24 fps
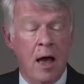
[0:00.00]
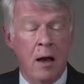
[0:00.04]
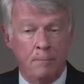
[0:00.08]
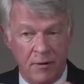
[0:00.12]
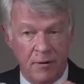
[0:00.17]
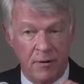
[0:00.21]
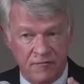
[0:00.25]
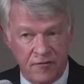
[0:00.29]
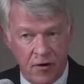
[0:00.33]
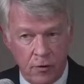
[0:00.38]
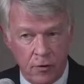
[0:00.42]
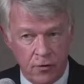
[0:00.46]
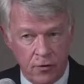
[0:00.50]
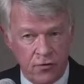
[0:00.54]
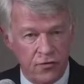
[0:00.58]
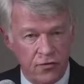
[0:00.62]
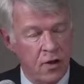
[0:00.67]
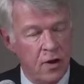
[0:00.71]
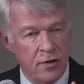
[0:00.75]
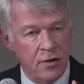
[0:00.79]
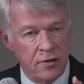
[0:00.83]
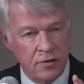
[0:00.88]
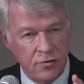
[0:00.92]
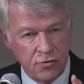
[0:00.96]
But folks,
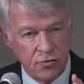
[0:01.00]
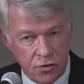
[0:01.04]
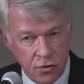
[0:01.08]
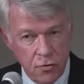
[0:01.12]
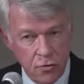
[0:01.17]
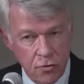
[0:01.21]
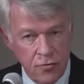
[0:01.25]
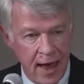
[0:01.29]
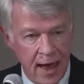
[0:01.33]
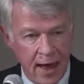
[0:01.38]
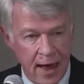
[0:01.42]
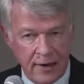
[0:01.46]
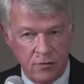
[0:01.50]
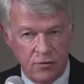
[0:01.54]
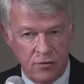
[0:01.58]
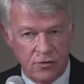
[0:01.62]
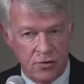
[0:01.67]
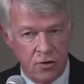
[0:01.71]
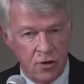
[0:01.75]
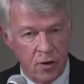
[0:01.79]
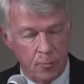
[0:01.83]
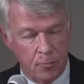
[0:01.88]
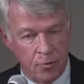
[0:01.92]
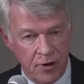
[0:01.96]
do that
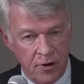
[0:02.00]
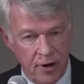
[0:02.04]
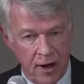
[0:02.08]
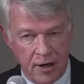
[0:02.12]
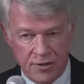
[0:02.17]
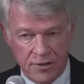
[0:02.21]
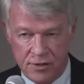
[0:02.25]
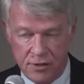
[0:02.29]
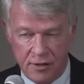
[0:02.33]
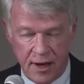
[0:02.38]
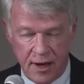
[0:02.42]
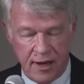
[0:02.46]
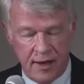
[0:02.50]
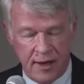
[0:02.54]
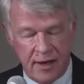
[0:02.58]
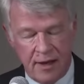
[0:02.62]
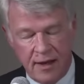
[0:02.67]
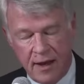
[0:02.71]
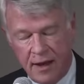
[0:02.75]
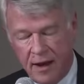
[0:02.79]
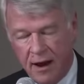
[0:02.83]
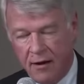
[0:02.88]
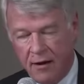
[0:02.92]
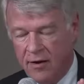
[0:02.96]
to your production.
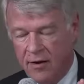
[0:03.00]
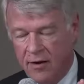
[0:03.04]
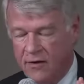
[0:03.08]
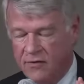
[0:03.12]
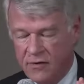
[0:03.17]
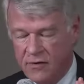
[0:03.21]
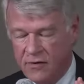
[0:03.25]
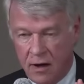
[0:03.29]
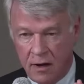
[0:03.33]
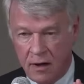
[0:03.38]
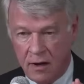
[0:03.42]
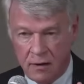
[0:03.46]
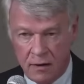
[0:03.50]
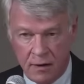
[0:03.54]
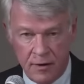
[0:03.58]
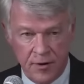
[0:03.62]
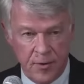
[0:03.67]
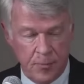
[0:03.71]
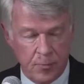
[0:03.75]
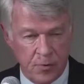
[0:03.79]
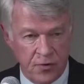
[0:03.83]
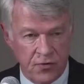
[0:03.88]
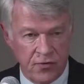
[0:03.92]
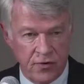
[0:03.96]
Kara is
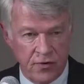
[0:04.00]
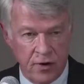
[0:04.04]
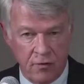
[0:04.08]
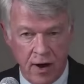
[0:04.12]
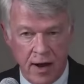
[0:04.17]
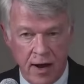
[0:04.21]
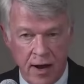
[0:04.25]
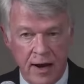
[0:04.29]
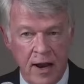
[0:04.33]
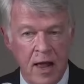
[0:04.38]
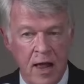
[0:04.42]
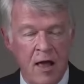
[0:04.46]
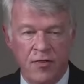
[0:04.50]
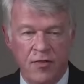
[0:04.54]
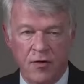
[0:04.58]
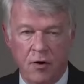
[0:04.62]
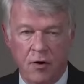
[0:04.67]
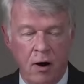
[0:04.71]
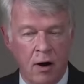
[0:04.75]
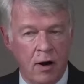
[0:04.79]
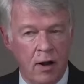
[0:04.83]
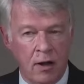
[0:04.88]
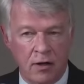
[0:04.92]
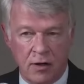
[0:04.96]
100% right. There
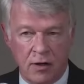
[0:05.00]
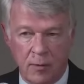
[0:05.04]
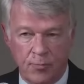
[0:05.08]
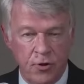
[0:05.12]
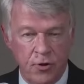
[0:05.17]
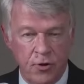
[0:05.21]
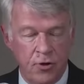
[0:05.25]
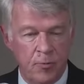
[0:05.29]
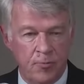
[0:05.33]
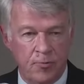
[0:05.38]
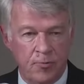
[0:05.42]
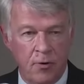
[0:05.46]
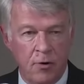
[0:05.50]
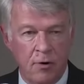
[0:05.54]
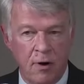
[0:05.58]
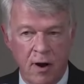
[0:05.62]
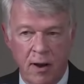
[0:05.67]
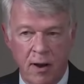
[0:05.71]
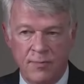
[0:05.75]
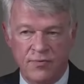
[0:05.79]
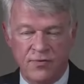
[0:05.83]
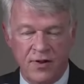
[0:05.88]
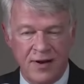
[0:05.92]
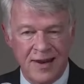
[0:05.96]
are computer
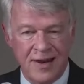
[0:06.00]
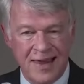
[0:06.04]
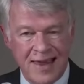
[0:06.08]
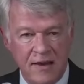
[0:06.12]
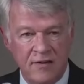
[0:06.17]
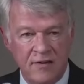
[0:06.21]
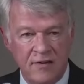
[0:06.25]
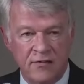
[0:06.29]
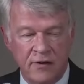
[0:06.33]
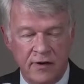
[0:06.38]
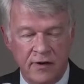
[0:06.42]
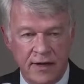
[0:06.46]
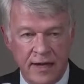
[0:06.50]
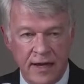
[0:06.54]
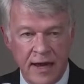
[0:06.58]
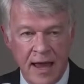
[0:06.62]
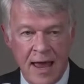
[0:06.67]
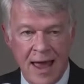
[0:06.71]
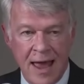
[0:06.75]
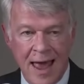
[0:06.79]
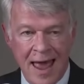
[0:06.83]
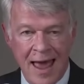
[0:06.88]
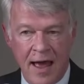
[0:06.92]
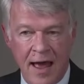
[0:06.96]
programs that easily
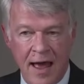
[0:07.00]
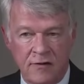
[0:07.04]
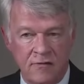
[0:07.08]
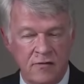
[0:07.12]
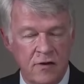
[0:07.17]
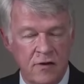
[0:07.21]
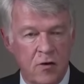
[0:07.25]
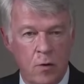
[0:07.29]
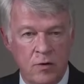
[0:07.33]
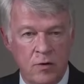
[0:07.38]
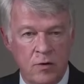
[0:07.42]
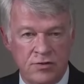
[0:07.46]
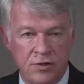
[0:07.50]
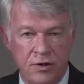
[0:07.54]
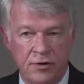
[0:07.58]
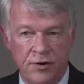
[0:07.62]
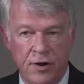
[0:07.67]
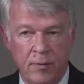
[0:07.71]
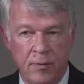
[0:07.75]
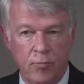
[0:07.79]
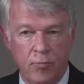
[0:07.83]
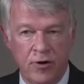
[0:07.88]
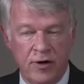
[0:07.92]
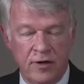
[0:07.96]
add sequential
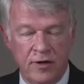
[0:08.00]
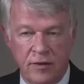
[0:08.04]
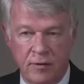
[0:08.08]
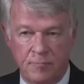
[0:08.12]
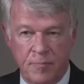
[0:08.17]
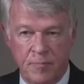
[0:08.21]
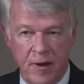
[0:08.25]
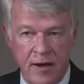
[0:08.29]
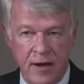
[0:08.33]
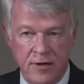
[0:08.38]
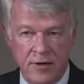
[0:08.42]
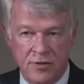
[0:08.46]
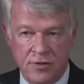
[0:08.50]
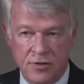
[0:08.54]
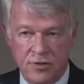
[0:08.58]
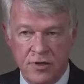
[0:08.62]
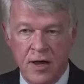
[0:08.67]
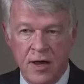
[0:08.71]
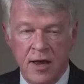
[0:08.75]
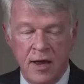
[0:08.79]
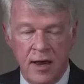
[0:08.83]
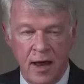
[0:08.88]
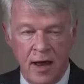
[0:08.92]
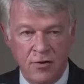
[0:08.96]
numbering to the pages,
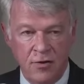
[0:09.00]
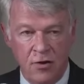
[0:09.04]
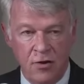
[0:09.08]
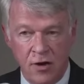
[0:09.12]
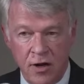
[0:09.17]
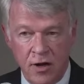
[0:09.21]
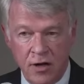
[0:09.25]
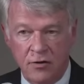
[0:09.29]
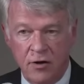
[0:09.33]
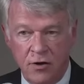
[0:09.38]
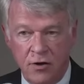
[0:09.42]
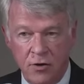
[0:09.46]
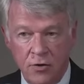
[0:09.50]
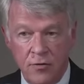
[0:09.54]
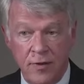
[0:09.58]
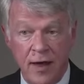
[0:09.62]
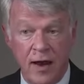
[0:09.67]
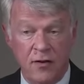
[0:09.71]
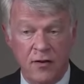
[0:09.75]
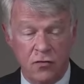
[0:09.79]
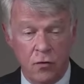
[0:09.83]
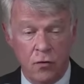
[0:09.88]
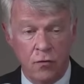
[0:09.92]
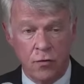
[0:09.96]
and you need to do
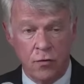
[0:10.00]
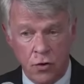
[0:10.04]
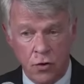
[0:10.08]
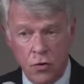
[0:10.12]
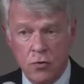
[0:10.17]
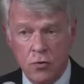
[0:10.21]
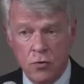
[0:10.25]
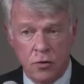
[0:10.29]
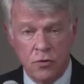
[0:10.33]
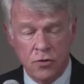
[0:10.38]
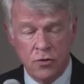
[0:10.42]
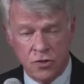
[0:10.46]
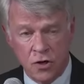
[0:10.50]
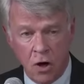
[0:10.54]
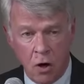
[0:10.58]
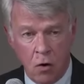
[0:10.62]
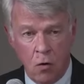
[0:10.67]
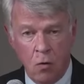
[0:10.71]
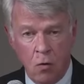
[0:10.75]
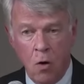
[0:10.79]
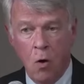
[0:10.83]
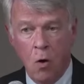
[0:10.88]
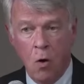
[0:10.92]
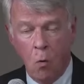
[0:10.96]
that so that you can
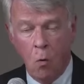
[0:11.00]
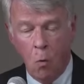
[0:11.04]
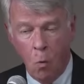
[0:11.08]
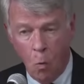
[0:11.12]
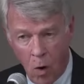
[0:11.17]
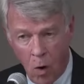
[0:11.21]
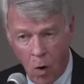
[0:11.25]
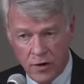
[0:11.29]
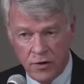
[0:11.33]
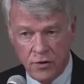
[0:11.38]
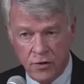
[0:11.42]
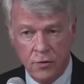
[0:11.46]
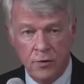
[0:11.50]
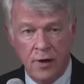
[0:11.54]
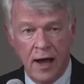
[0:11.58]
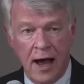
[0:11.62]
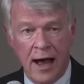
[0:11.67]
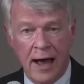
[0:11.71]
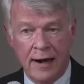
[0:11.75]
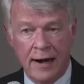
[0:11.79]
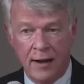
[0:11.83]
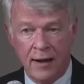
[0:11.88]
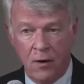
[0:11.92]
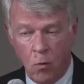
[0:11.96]
show what you
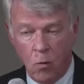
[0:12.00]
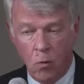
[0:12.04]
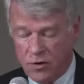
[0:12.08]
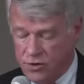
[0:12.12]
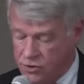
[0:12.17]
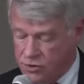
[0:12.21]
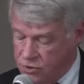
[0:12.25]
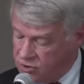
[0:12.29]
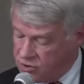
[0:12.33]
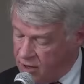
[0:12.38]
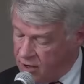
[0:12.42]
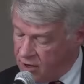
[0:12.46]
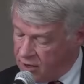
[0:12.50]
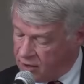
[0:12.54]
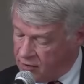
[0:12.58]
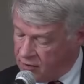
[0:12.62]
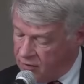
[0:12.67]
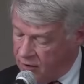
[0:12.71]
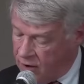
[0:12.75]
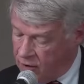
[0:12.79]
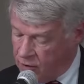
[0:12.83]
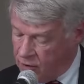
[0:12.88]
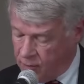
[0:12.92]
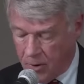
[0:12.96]
got and what you sent to
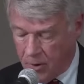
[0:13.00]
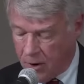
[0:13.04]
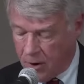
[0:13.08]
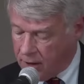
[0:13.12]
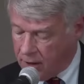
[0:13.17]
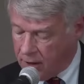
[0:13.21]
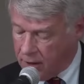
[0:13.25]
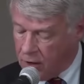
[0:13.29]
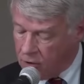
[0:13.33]
the other party.